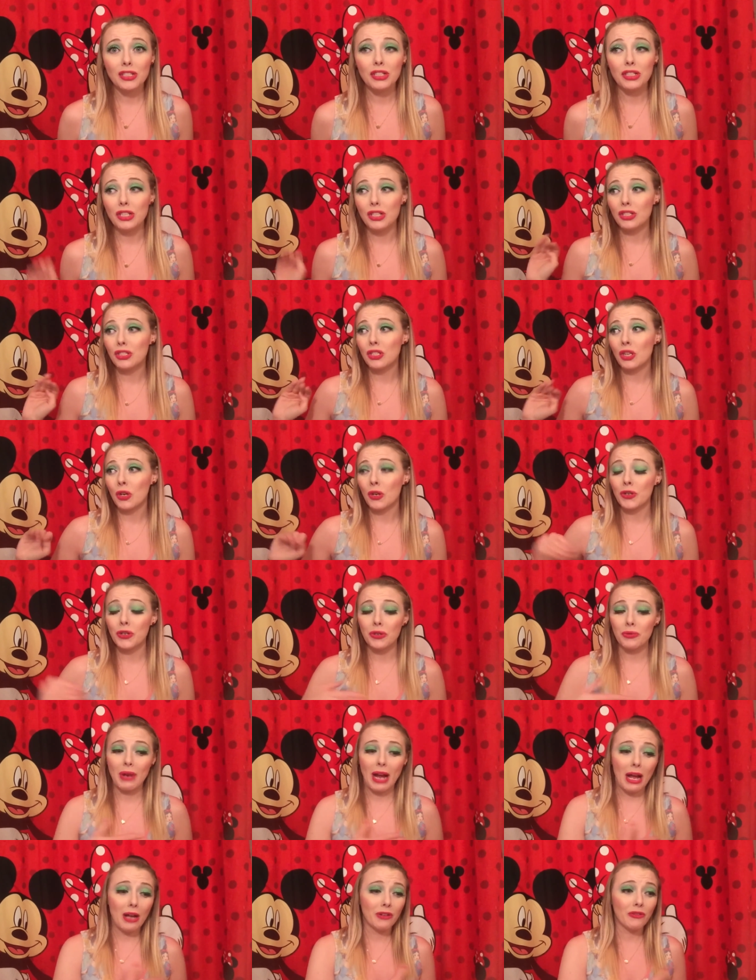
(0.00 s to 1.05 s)
She just turned
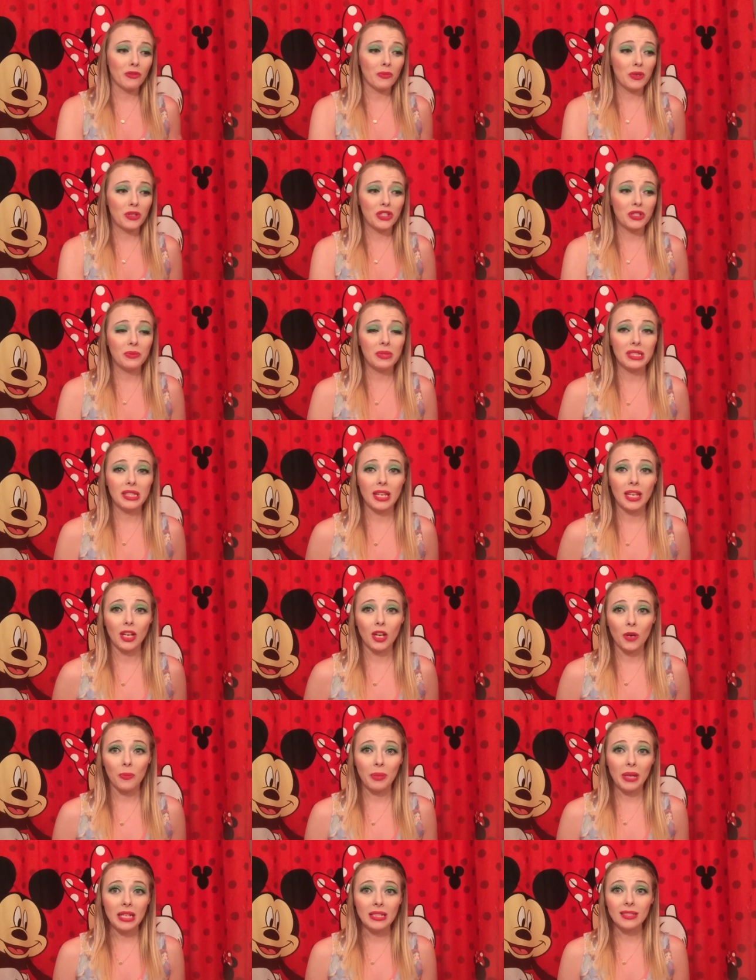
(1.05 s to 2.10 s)
around from where she was eating
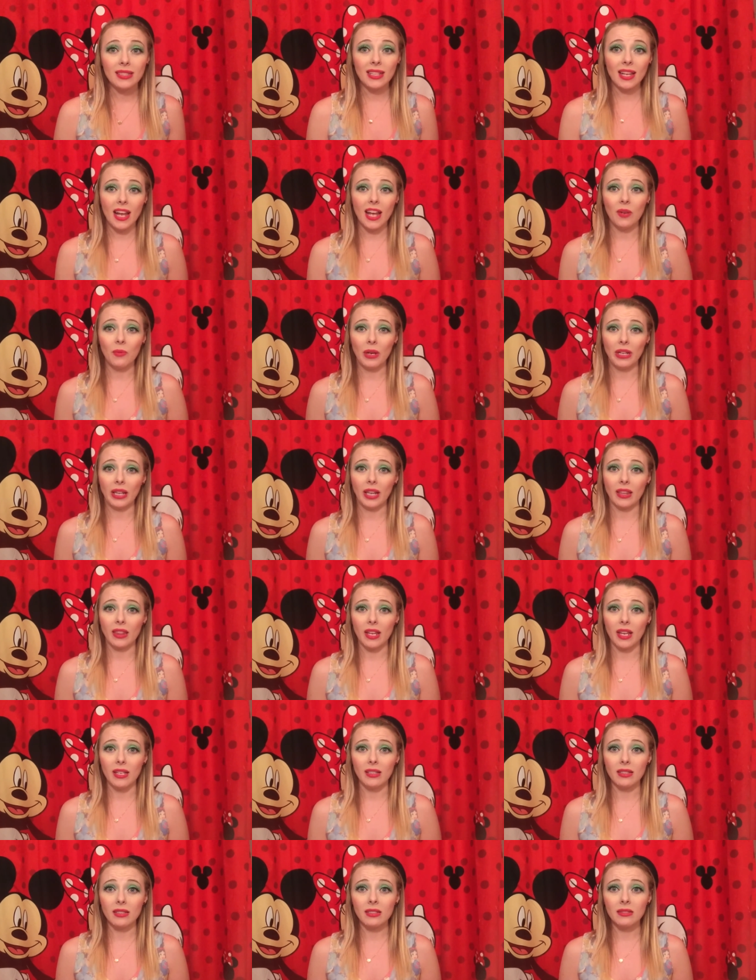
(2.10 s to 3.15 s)
her pizza and went like
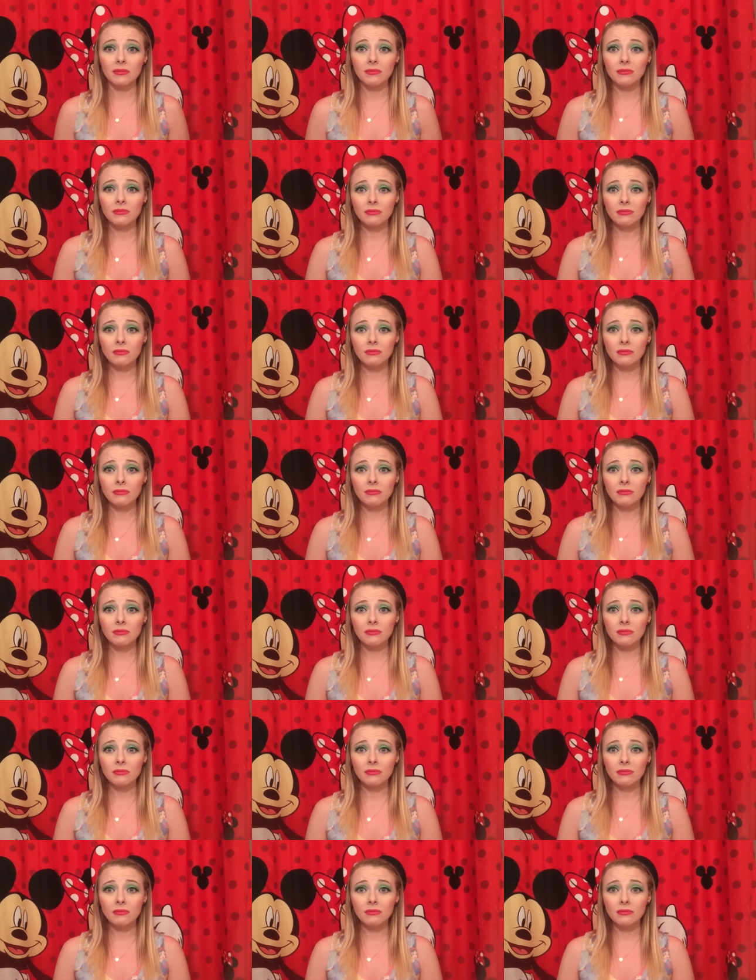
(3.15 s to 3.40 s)
this.